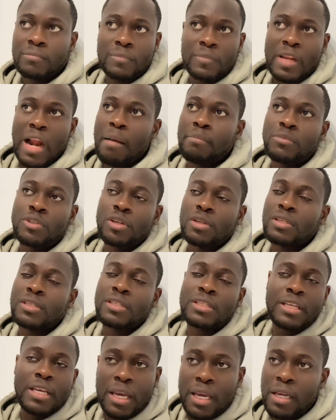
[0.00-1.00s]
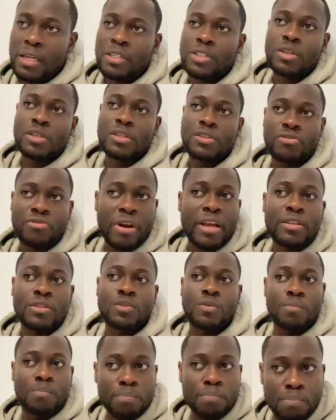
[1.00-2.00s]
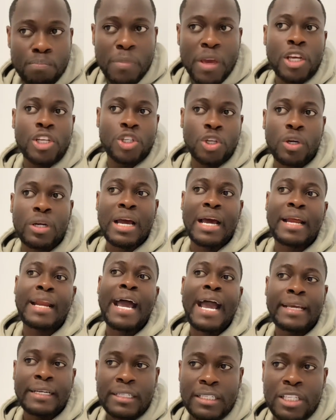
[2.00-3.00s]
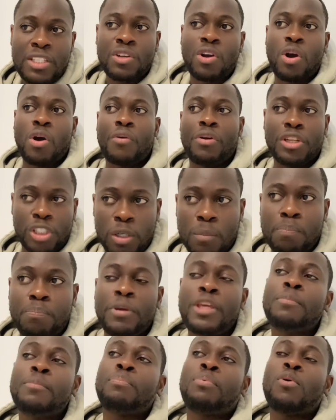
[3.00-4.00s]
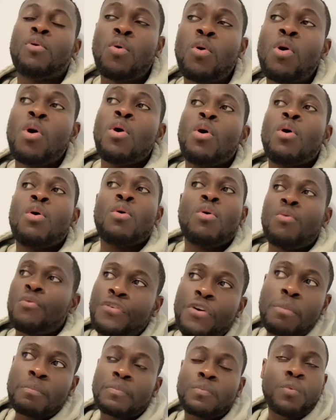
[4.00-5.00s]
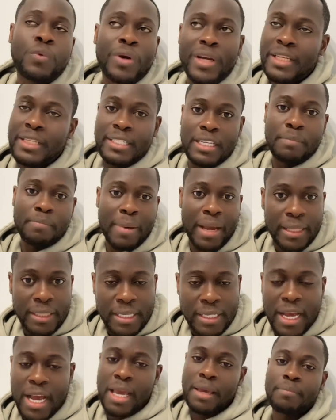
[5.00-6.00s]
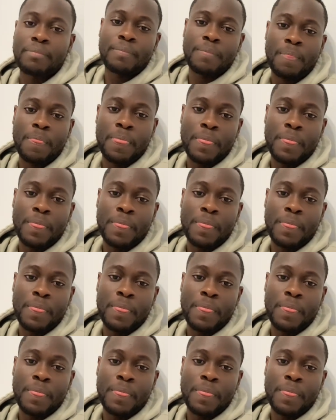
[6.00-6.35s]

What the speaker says: I'm just saying, just trying to make sure that I discourage some people from wasting my time.